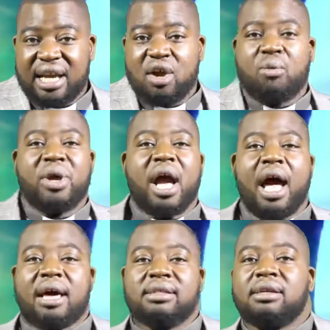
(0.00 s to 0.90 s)
We
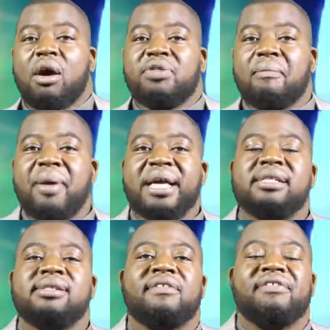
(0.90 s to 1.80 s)
ask on the
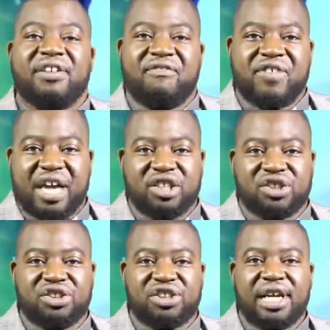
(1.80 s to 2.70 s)
basis of
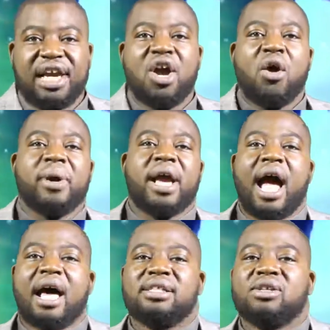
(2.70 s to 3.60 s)
revenge. We
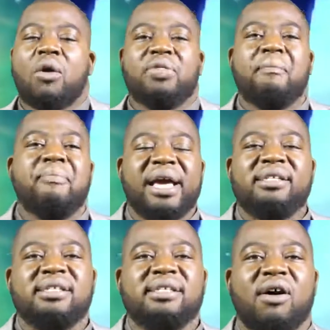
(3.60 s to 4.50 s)
ask on the
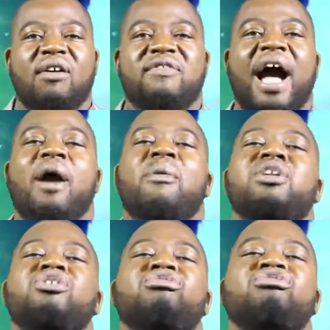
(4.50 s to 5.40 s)
basis of, I
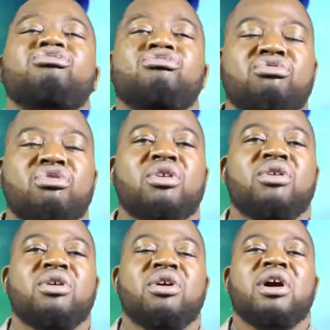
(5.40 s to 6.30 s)
want to do
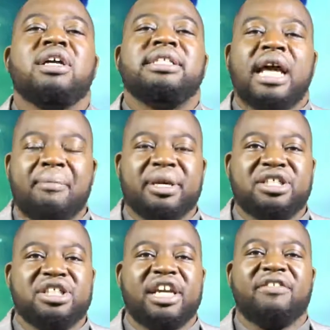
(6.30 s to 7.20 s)

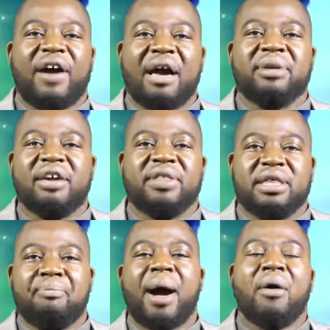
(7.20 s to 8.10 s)
damage if I'm given the
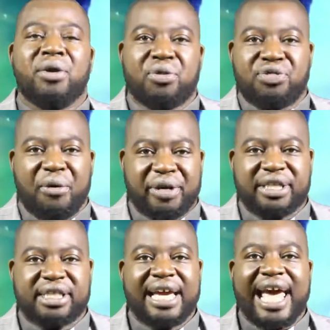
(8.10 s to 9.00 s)
power and
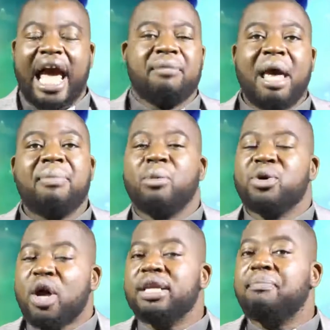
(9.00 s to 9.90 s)
authority. And maybe we're
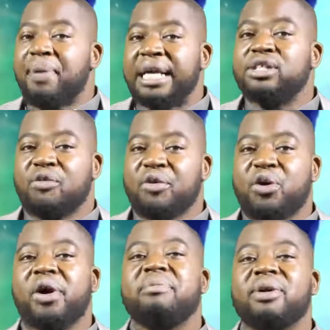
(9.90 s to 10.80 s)
not in places of
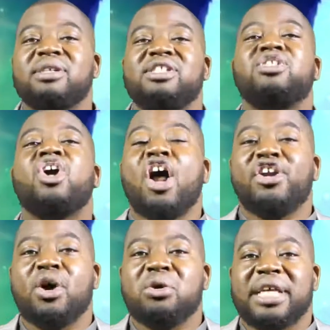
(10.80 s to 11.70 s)
authority because God
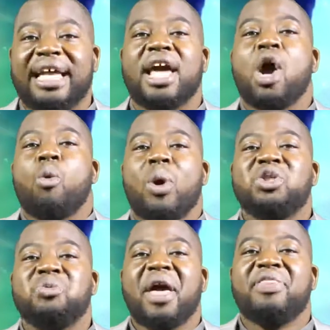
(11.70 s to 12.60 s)
knows that
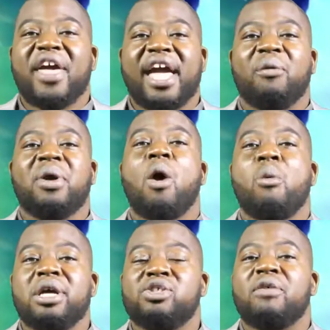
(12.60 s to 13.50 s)
once we are there, we are
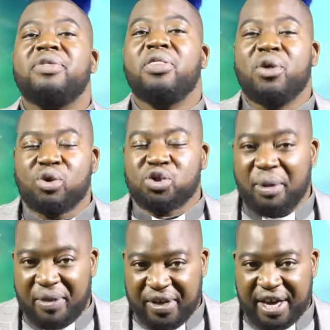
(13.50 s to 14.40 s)
worse off than those who
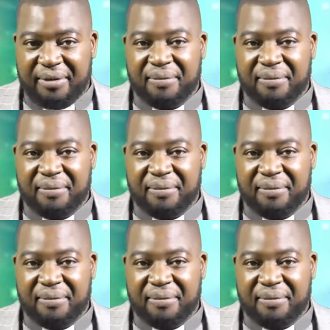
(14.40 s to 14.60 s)
are there.